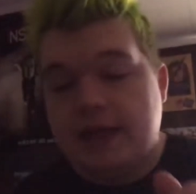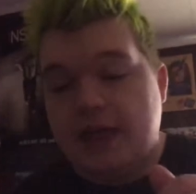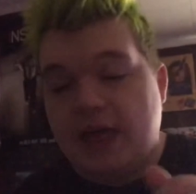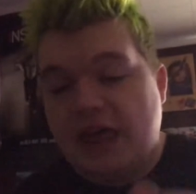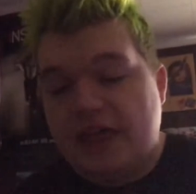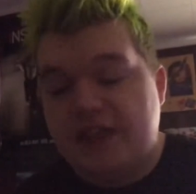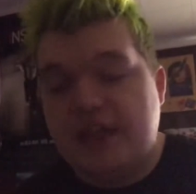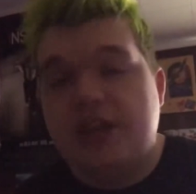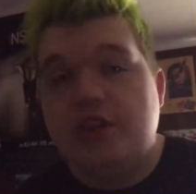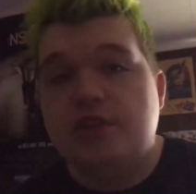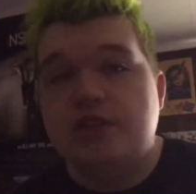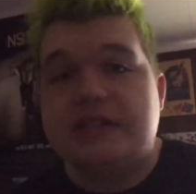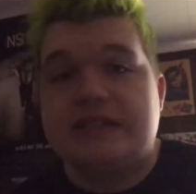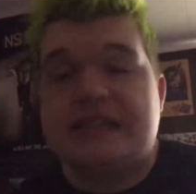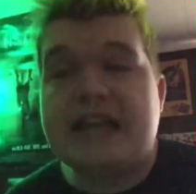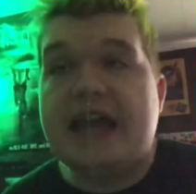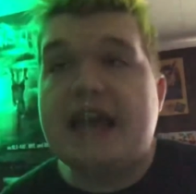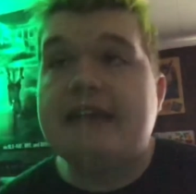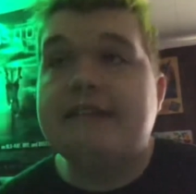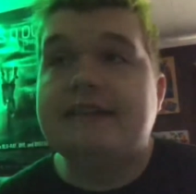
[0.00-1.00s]
Then you
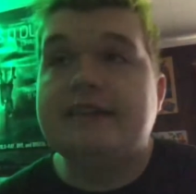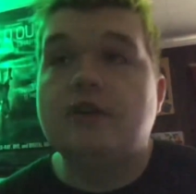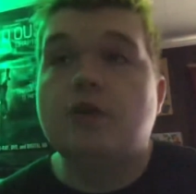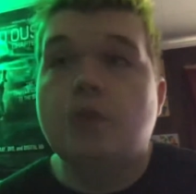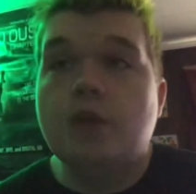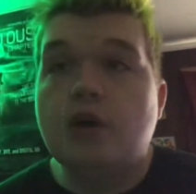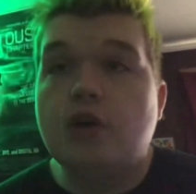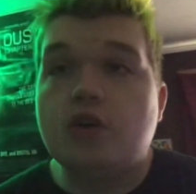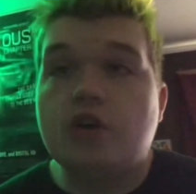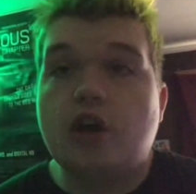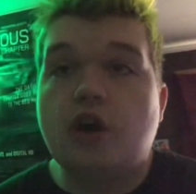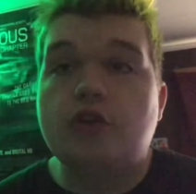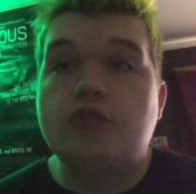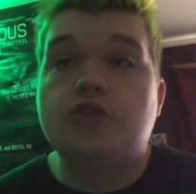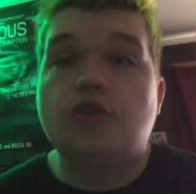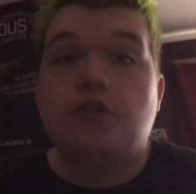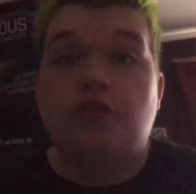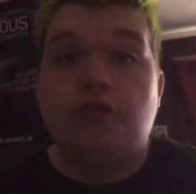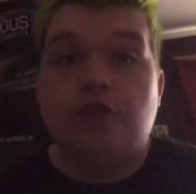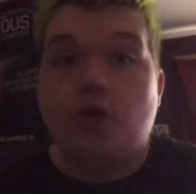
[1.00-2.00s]
say that it will go to
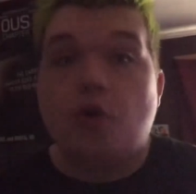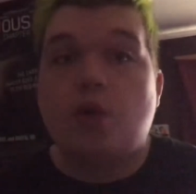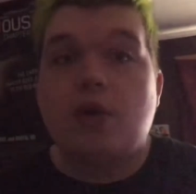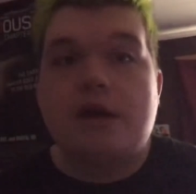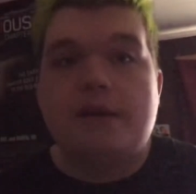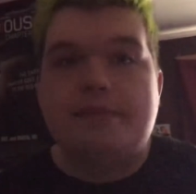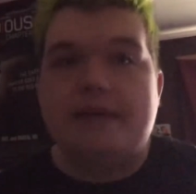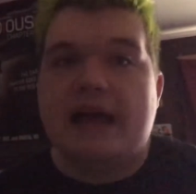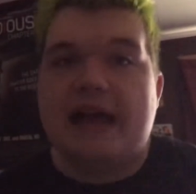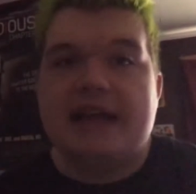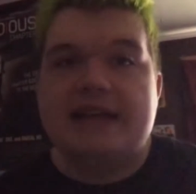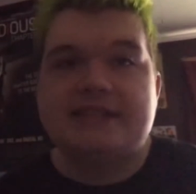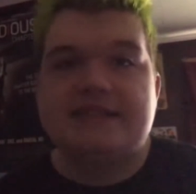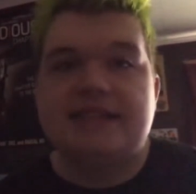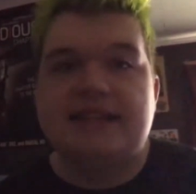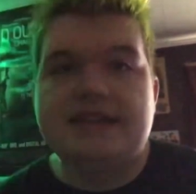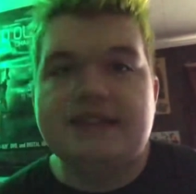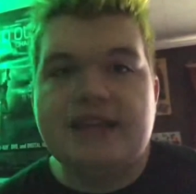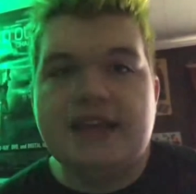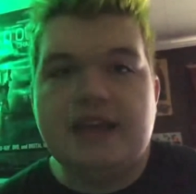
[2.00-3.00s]
full capacity
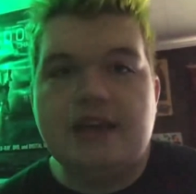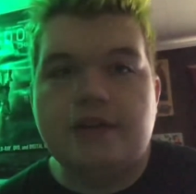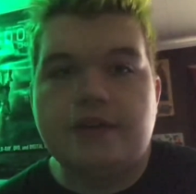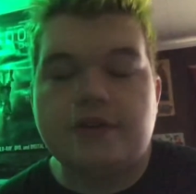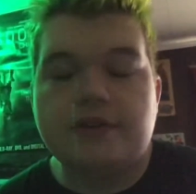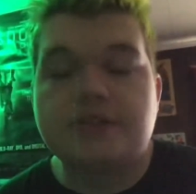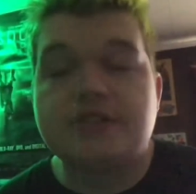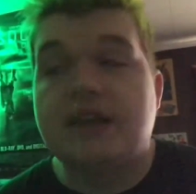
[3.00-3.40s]
theaters